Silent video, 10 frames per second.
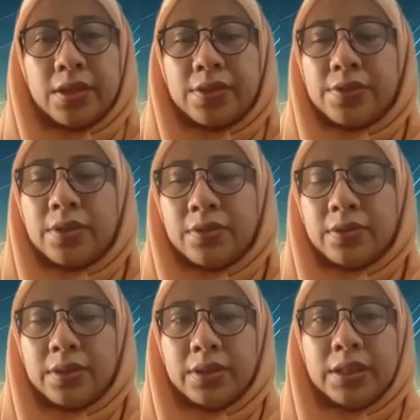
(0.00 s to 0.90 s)

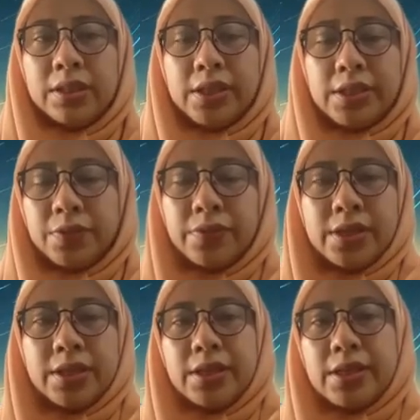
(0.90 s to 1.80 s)
so the next
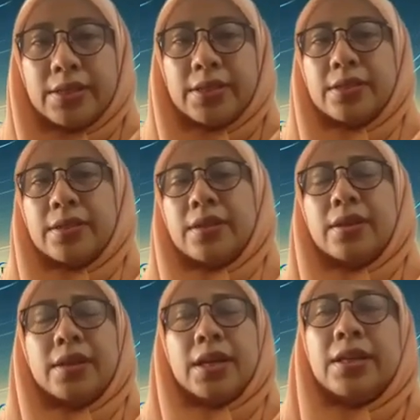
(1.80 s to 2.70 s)
question is
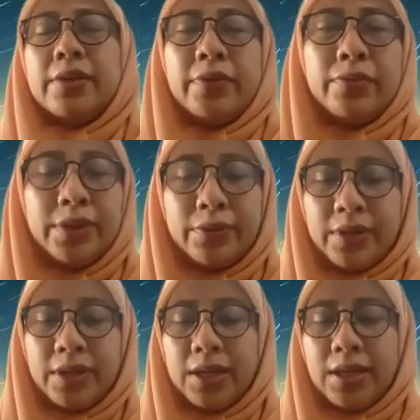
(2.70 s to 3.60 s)
either we want to
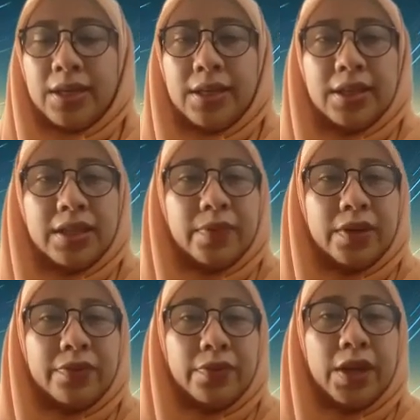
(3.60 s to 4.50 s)
calculate in terms
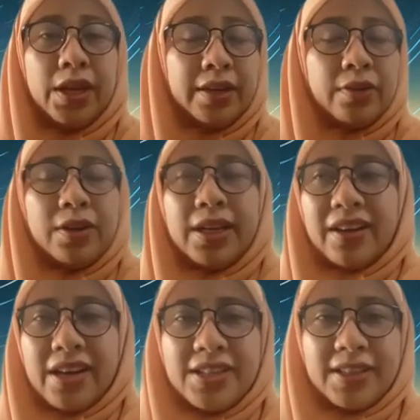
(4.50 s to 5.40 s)
of Euler or
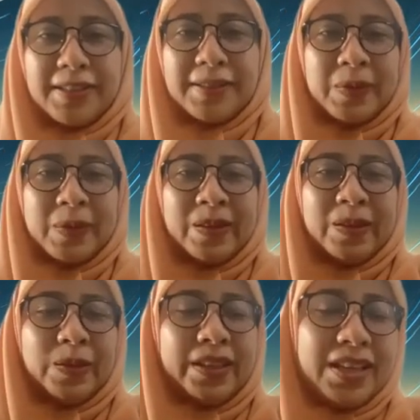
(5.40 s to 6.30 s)
Lagrangian.
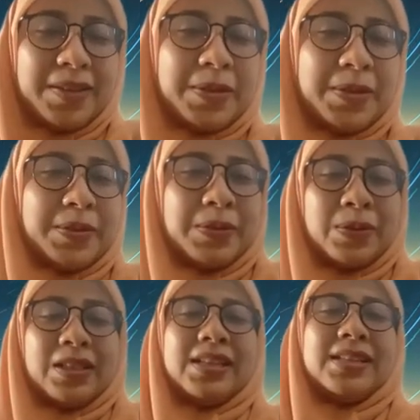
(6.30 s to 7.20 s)
Okay,
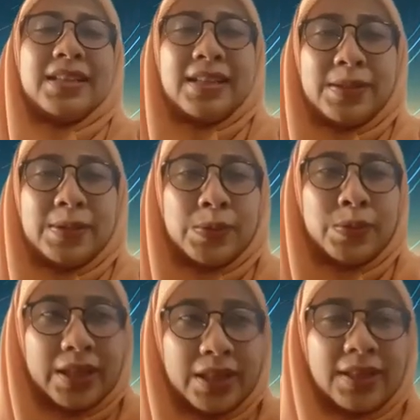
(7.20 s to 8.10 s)
so this is
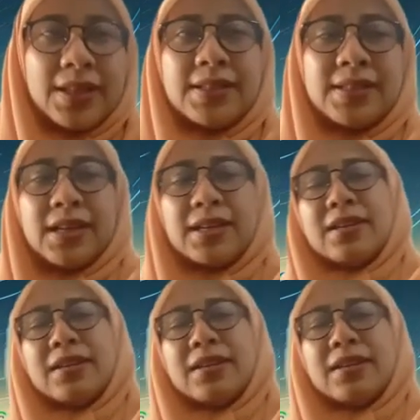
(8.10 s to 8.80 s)
one thing that